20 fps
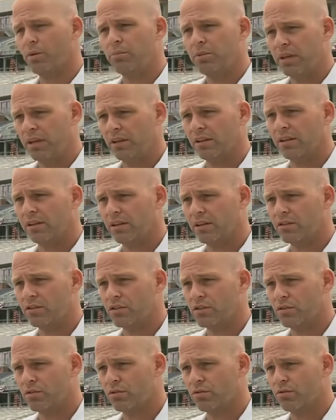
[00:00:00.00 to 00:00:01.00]
appealing
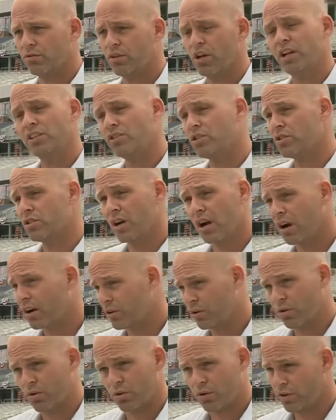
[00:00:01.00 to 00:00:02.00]
to not just
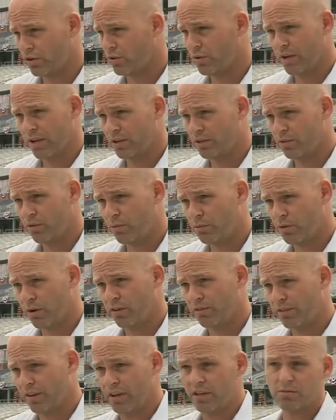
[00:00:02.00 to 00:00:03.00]
hardcore UNH
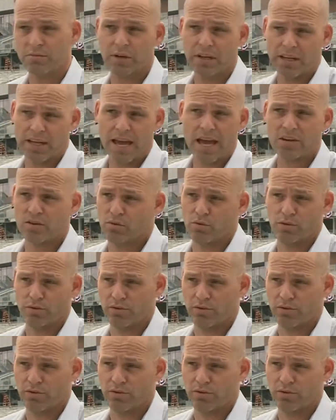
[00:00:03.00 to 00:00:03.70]
football fans, but casual